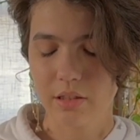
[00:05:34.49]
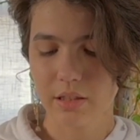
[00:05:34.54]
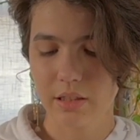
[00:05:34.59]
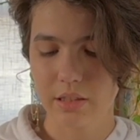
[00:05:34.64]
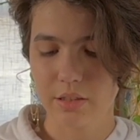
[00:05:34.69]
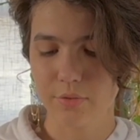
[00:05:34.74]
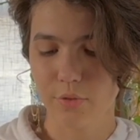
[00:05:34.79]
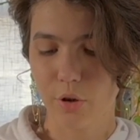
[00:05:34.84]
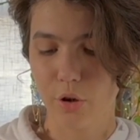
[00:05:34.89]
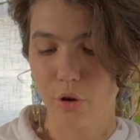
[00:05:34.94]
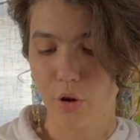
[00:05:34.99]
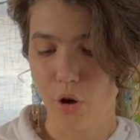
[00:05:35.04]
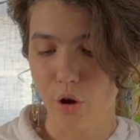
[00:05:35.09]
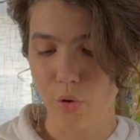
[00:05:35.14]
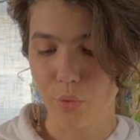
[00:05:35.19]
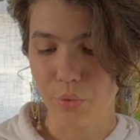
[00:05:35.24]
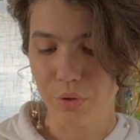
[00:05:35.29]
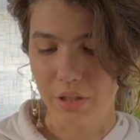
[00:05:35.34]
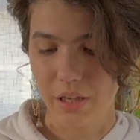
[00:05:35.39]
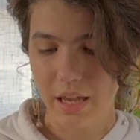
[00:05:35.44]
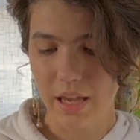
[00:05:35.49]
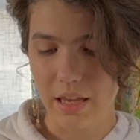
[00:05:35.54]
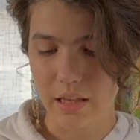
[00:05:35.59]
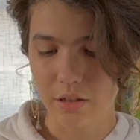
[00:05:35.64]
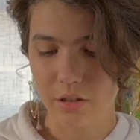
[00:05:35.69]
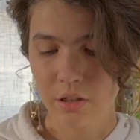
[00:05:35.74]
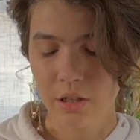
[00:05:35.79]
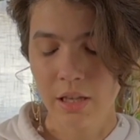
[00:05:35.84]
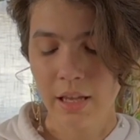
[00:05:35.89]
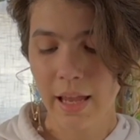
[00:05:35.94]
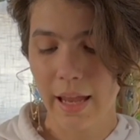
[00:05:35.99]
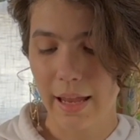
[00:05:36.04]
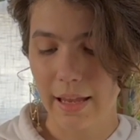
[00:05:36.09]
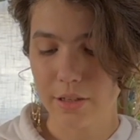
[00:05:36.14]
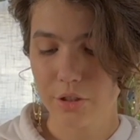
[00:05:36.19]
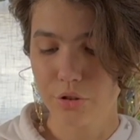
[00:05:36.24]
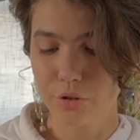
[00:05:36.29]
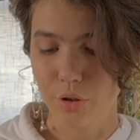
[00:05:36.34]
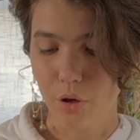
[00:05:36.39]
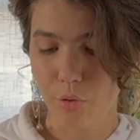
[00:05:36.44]
this for her own gain
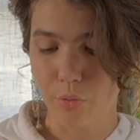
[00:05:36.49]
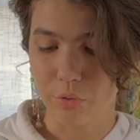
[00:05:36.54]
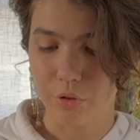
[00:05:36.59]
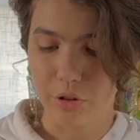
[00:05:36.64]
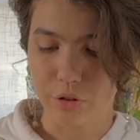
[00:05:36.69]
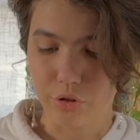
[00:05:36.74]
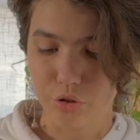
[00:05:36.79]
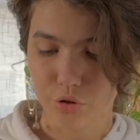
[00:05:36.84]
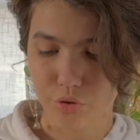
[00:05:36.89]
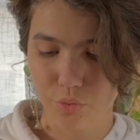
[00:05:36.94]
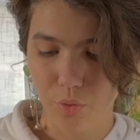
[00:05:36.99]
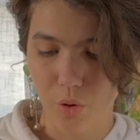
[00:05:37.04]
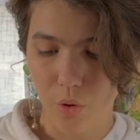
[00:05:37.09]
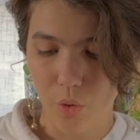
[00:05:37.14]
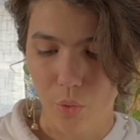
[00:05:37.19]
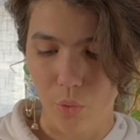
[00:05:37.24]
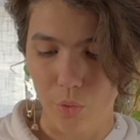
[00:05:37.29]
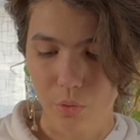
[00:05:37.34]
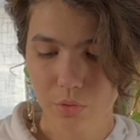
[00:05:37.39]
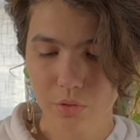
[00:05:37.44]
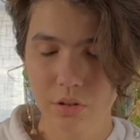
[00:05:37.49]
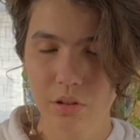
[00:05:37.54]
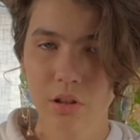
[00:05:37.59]
and her own control.